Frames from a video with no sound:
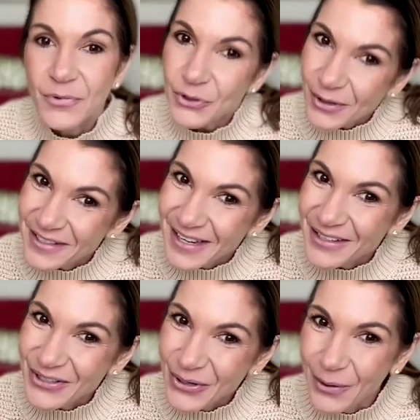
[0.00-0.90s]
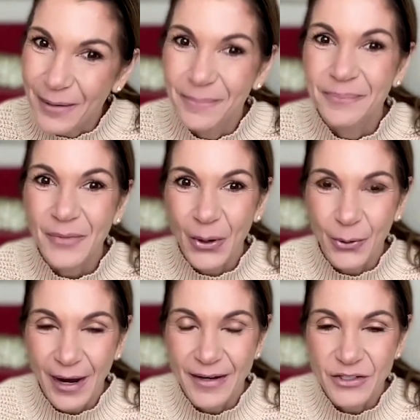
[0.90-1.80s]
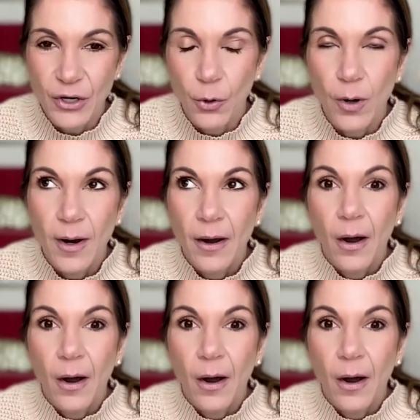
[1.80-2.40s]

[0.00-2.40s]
So let's get to it. Okay, so